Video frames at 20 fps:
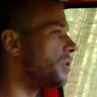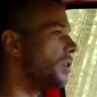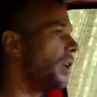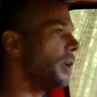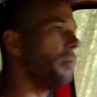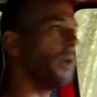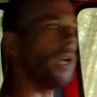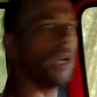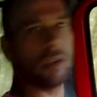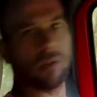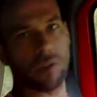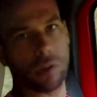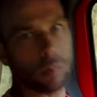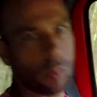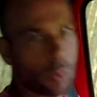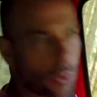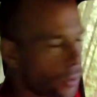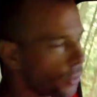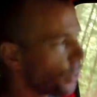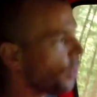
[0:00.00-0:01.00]
that make even
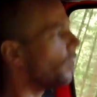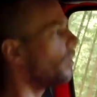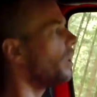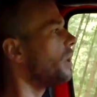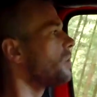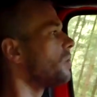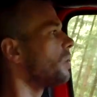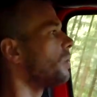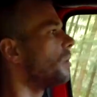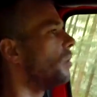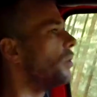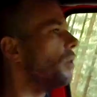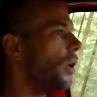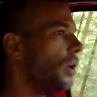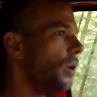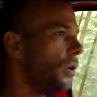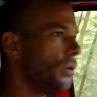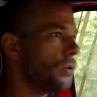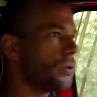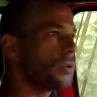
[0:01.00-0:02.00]
more noise on the
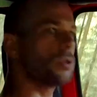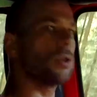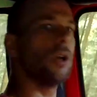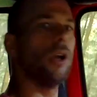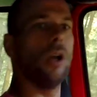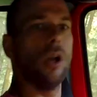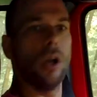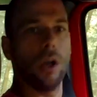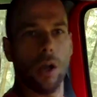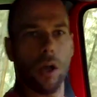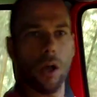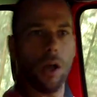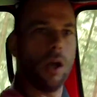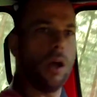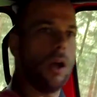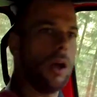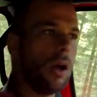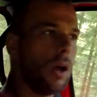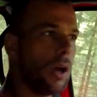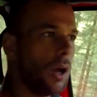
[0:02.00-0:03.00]
roads.
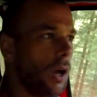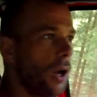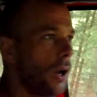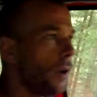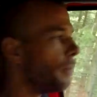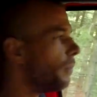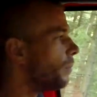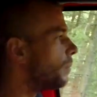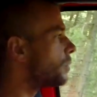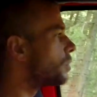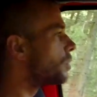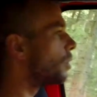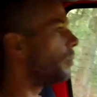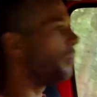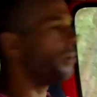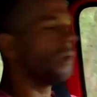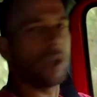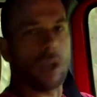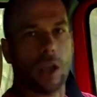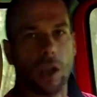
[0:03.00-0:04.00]
So
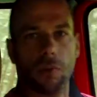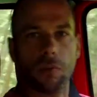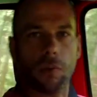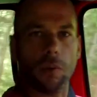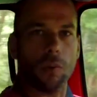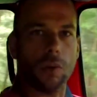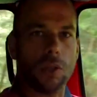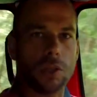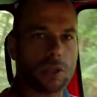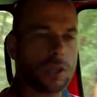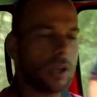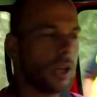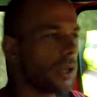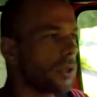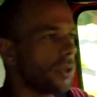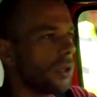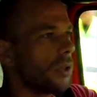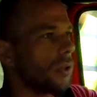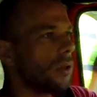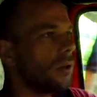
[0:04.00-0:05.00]
be careful when
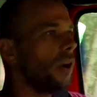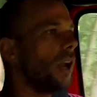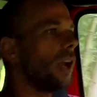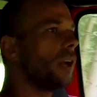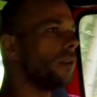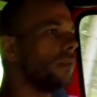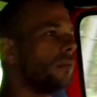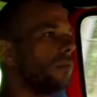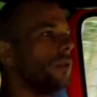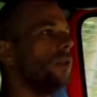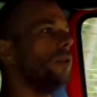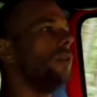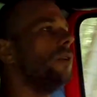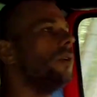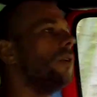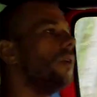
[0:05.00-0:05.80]
selecting the Wrangler for you.